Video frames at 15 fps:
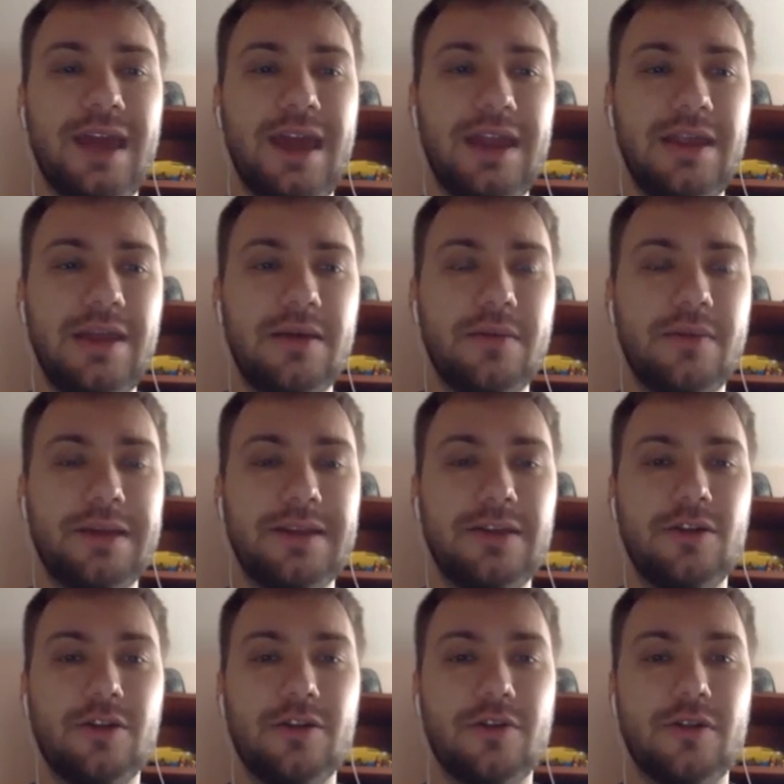any
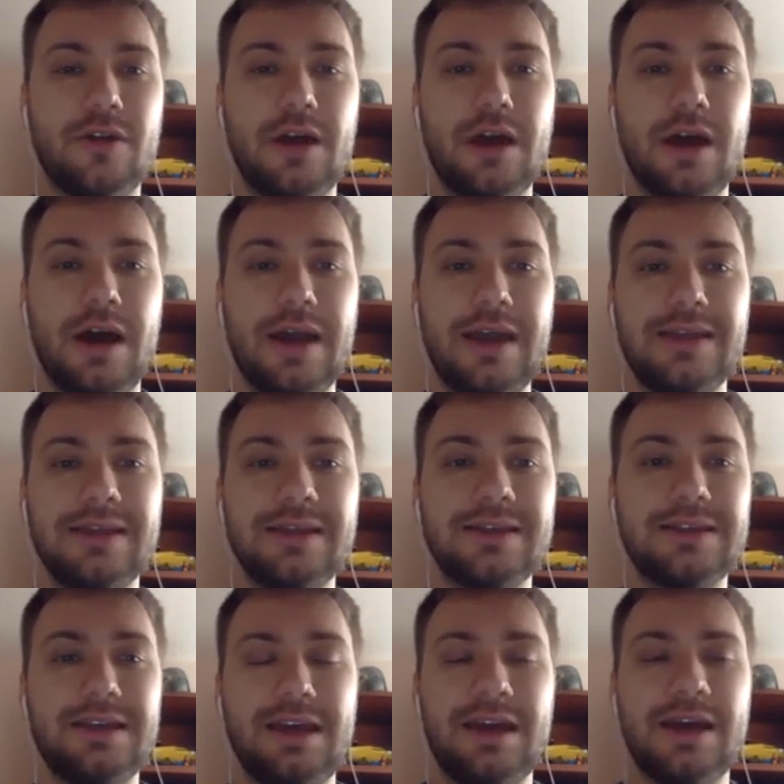particular
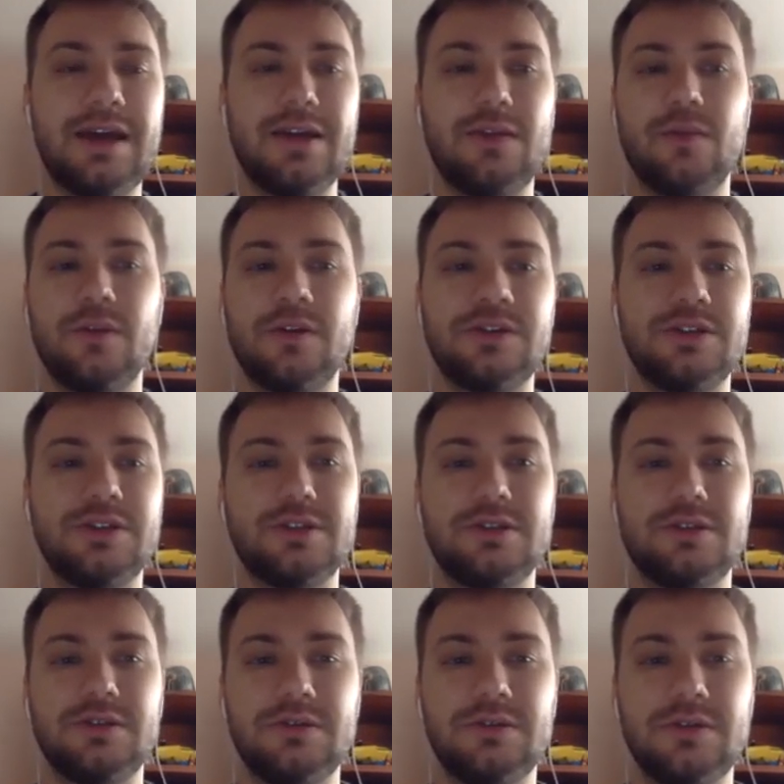index here. It will just
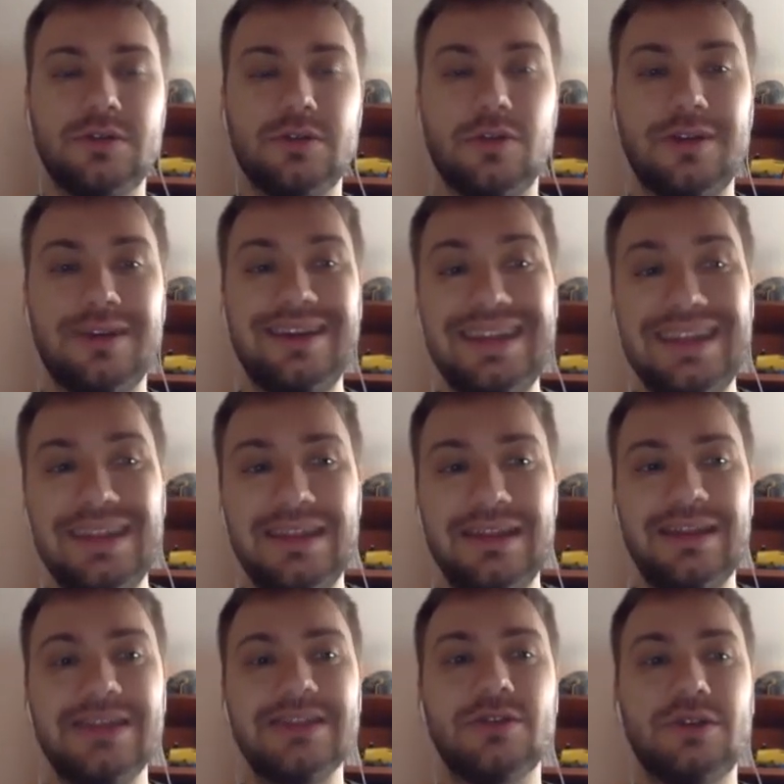
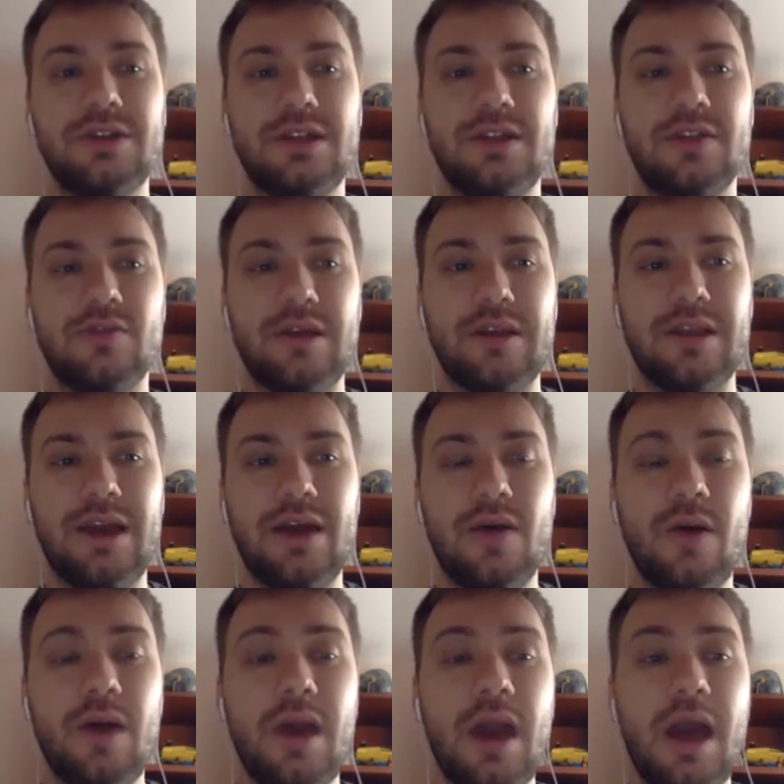it is not needed right
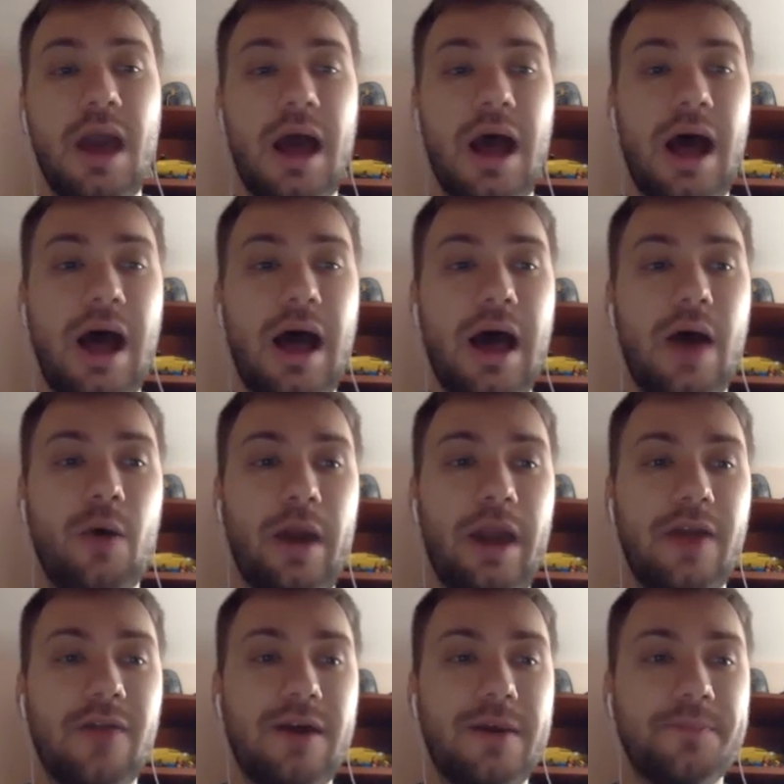now.
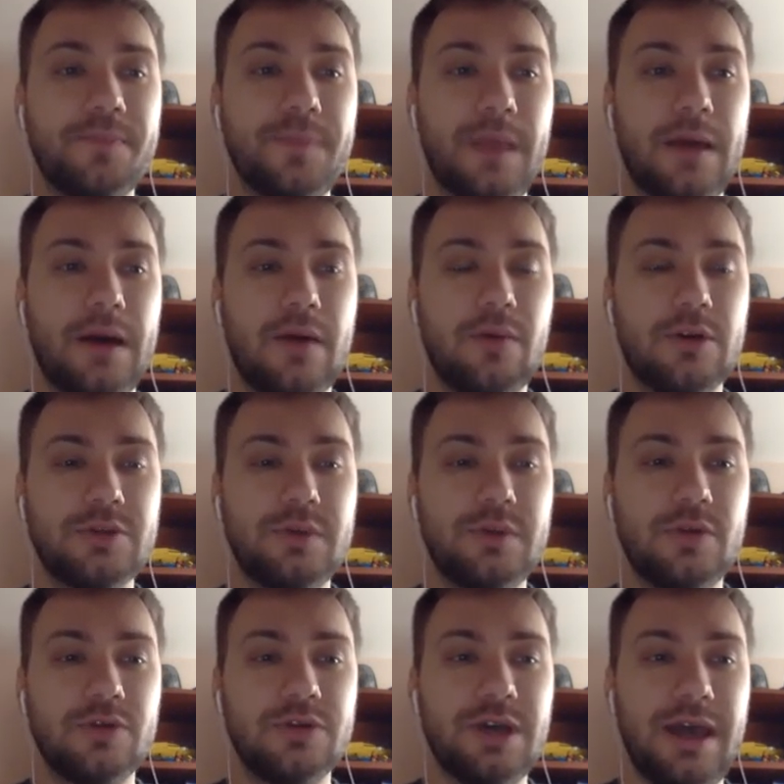However, what we
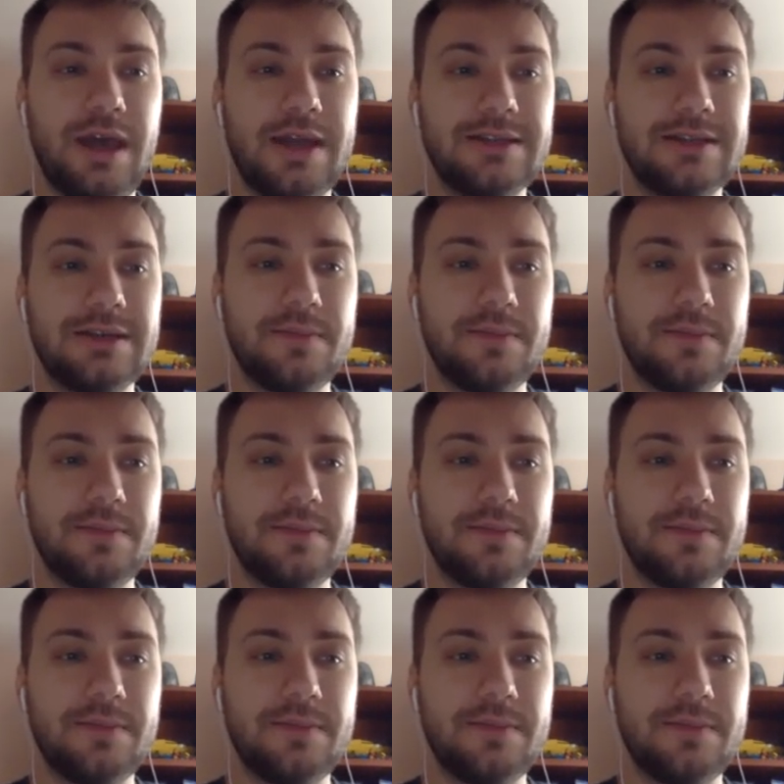could add,